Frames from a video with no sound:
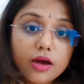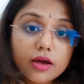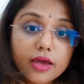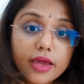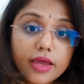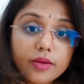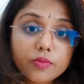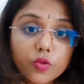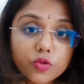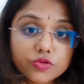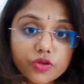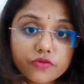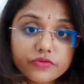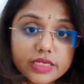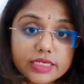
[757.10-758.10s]
Again, both
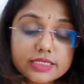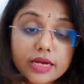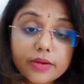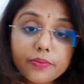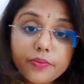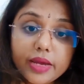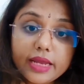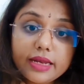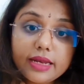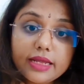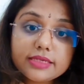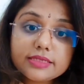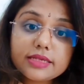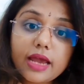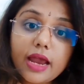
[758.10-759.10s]
of these are
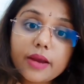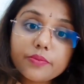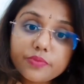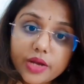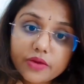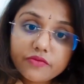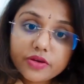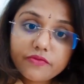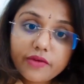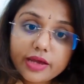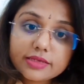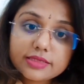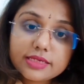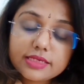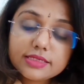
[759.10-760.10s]
painless and private
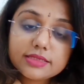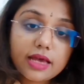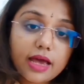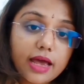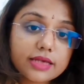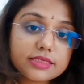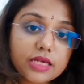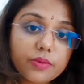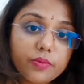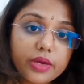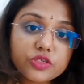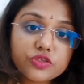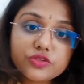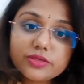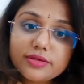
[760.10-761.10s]
vaccines, as I
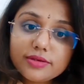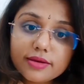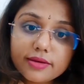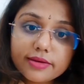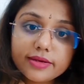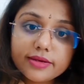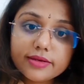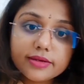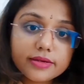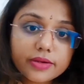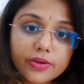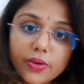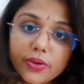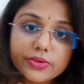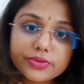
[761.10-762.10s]
mentioned earlier
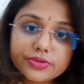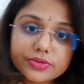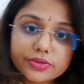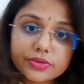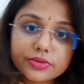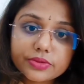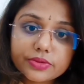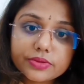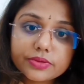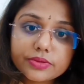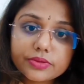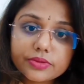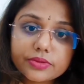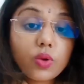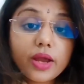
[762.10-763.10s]
also.
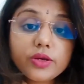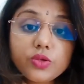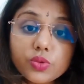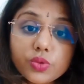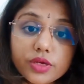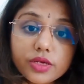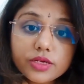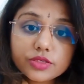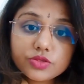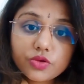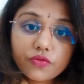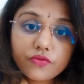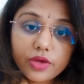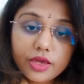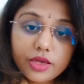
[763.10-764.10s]
Now at 2 years
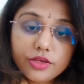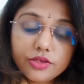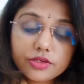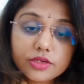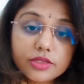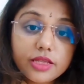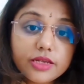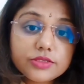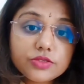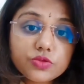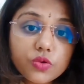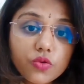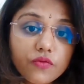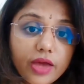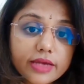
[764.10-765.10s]
of age, there is
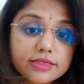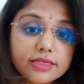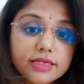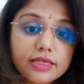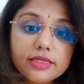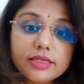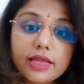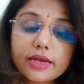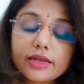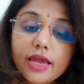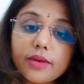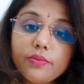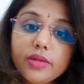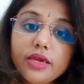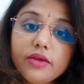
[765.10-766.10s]
no vaccine that
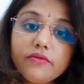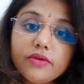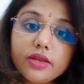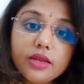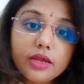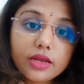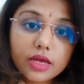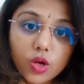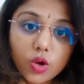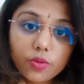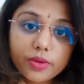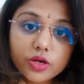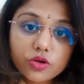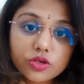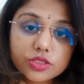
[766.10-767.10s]
can be given in a
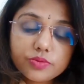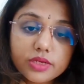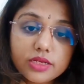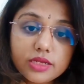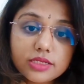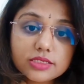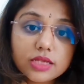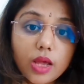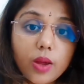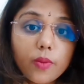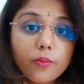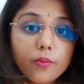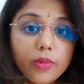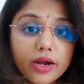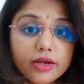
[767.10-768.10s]
government hospitals,
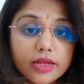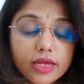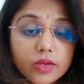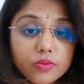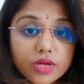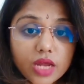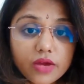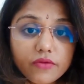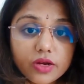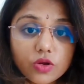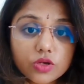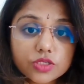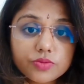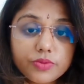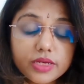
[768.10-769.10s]
but in private
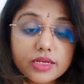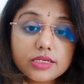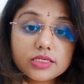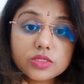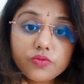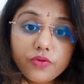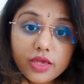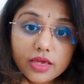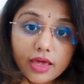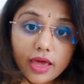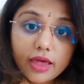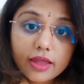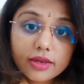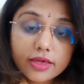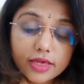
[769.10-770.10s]
hospitals, we
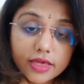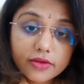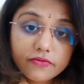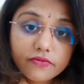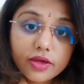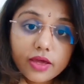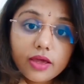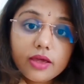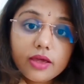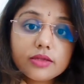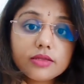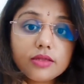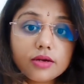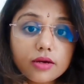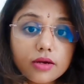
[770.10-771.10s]
can give
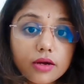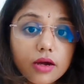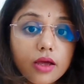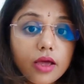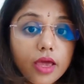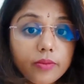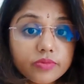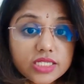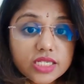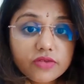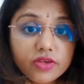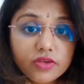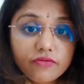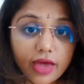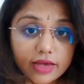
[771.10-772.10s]
the
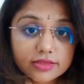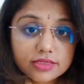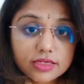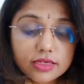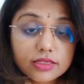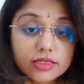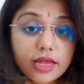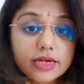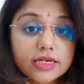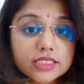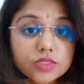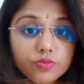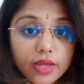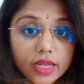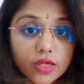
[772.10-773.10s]
MCV vaccine, that
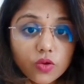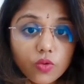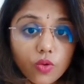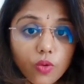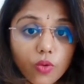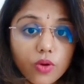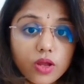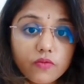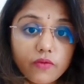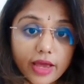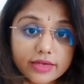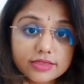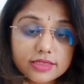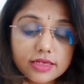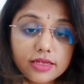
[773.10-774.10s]
is meningococcal
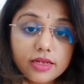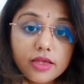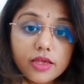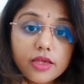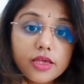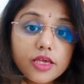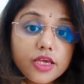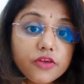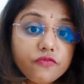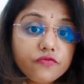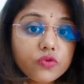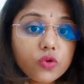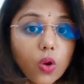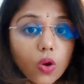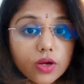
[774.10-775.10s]
vaccine. If
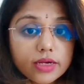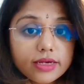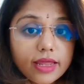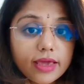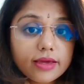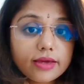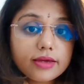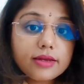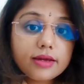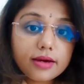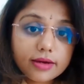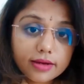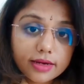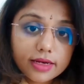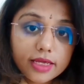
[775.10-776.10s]
not taken
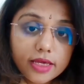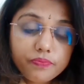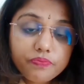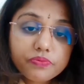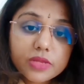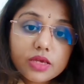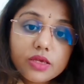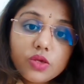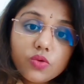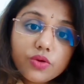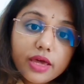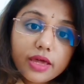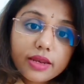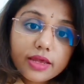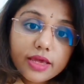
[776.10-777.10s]
early, you
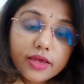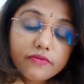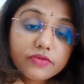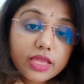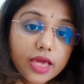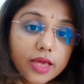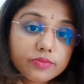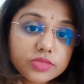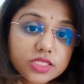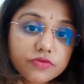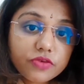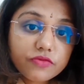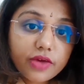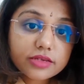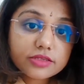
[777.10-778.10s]
can give the
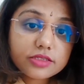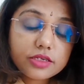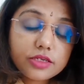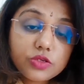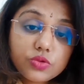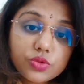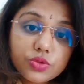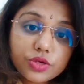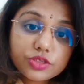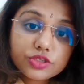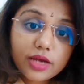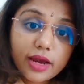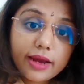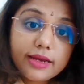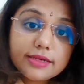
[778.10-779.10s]
MCV vaccine to your
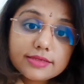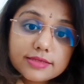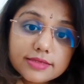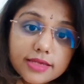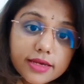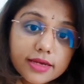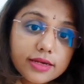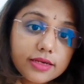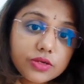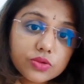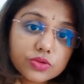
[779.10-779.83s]
child single